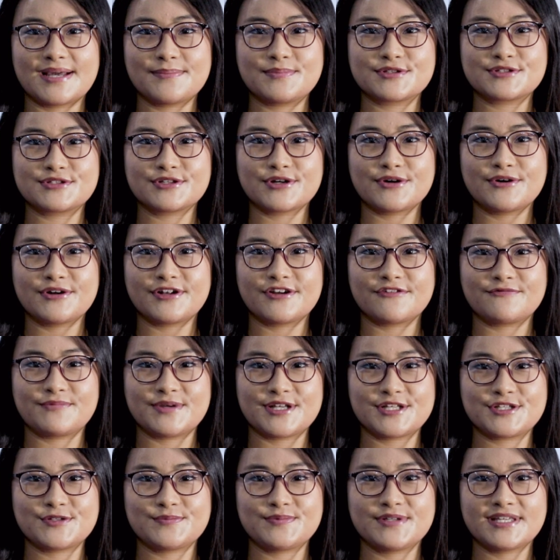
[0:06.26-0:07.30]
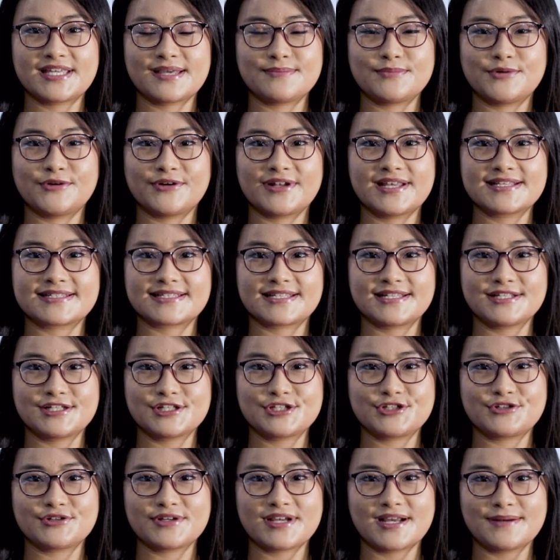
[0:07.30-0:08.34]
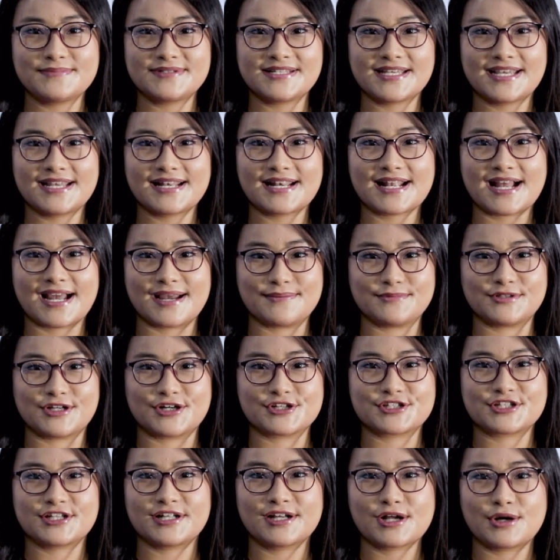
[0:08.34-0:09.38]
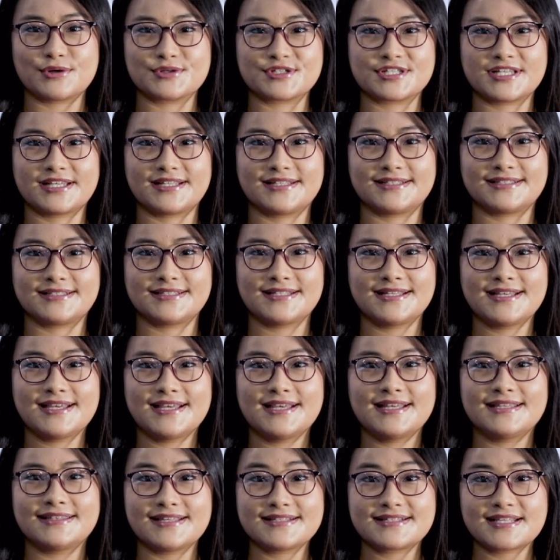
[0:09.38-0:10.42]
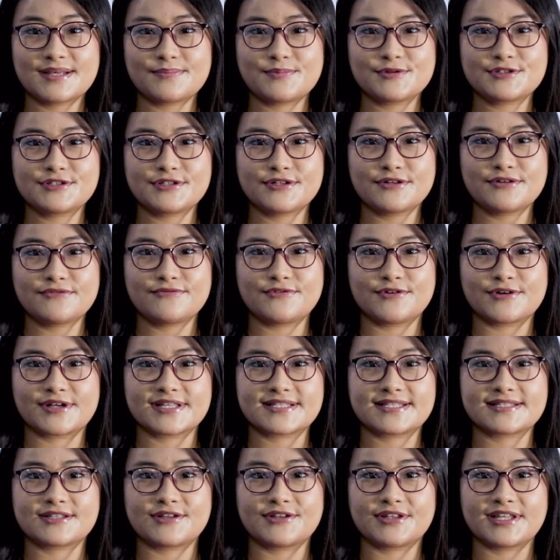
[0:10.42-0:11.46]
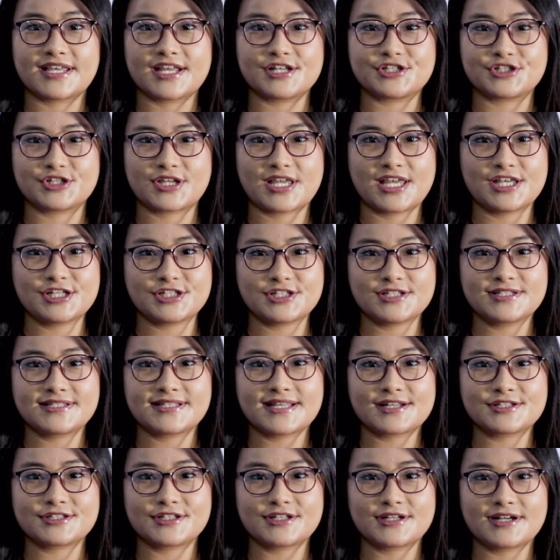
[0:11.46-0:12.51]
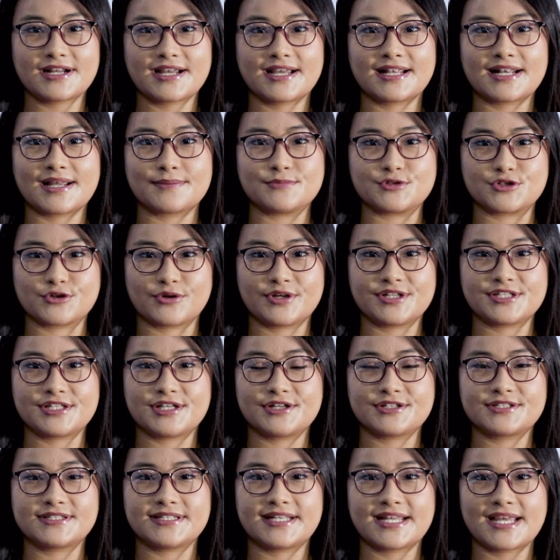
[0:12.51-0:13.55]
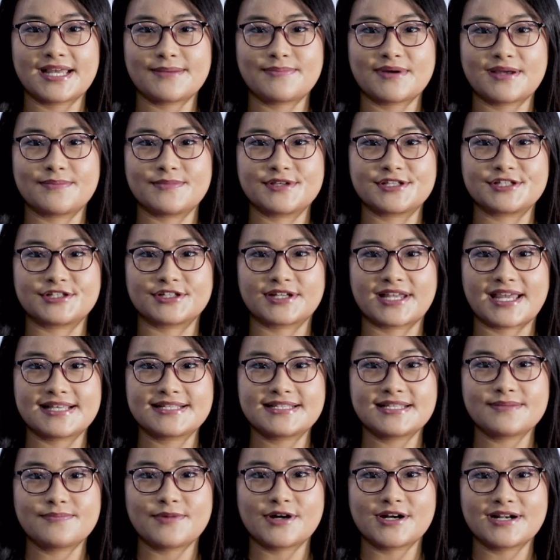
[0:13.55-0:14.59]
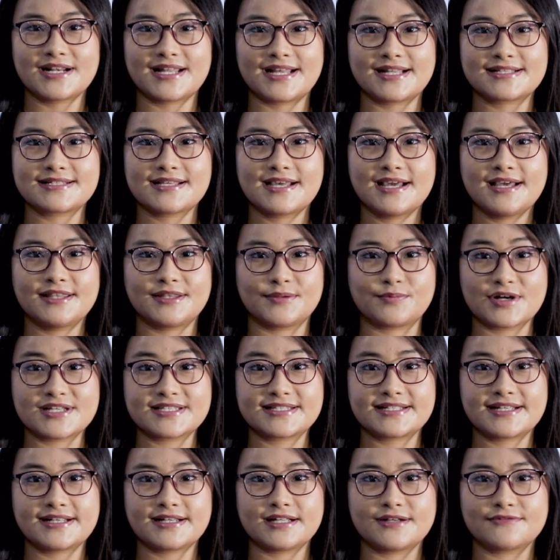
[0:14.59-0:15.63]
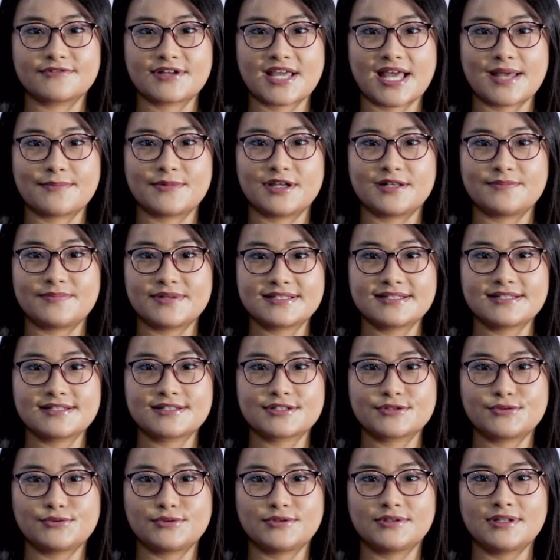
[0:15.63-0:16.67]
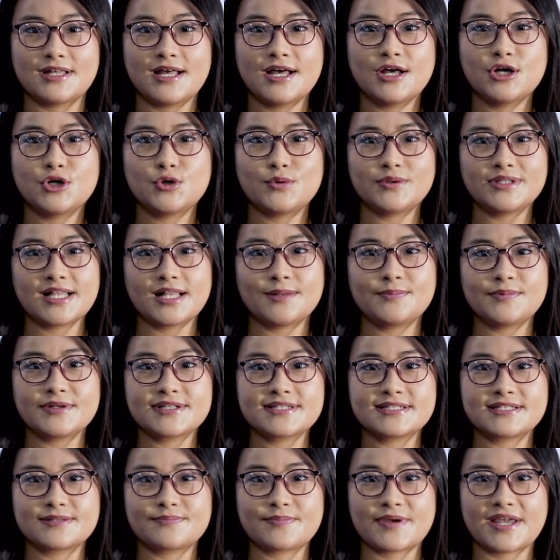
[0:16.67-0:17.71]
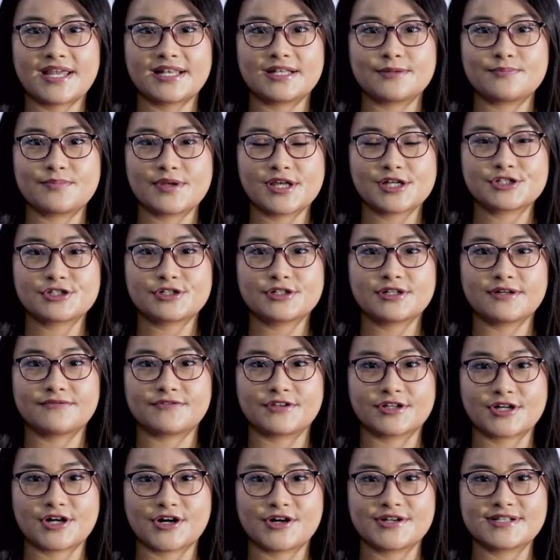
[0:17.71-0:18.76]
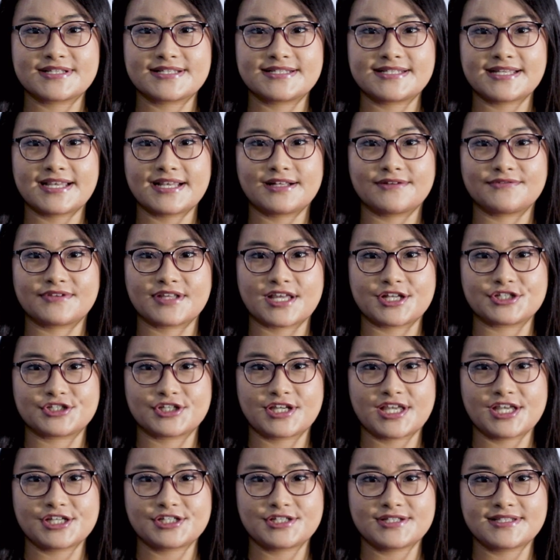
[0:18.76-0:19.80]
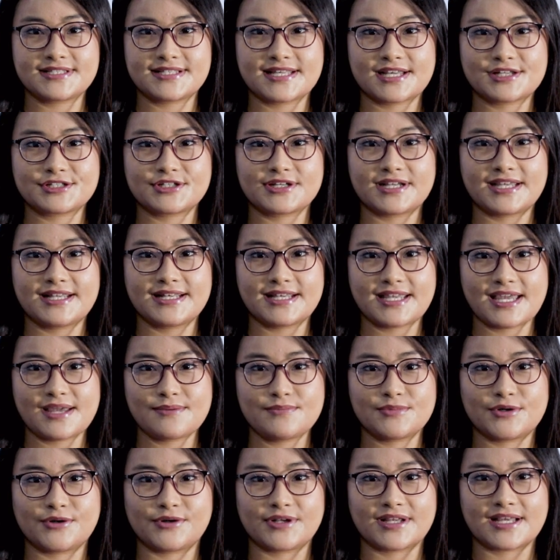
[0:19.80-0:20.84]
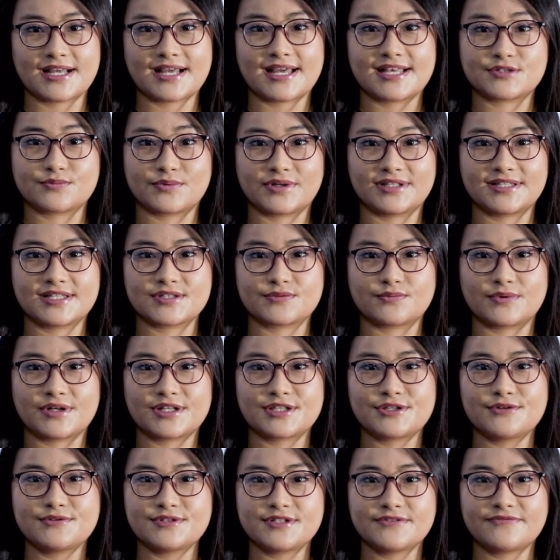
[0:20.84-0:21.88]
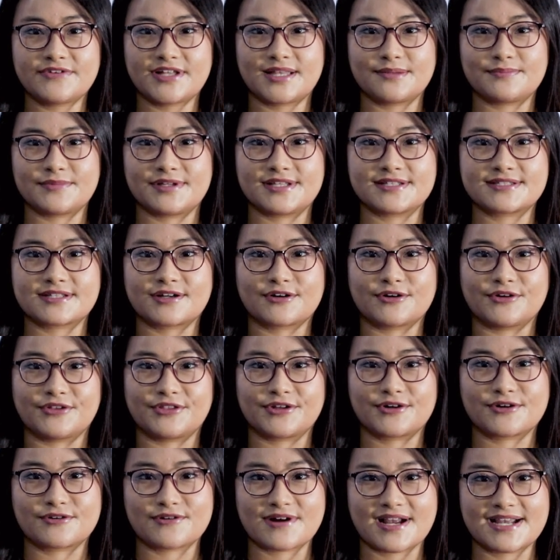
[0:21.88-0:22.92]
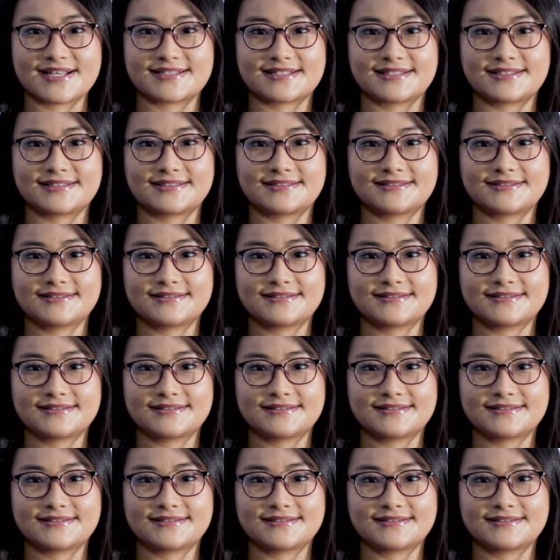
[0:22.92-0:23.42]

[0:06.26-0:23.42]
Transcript: episode of B2B Cambodia's Industry Update. I'm Darshana Gochen. This episode focuses on the education sector, and I'm joined here today by Mr. Casey Barnett, the president of CamEd Business School, who will help us to paint a picture of the current state of the education sector in Cambodia, as well as what new developments are on the horizon.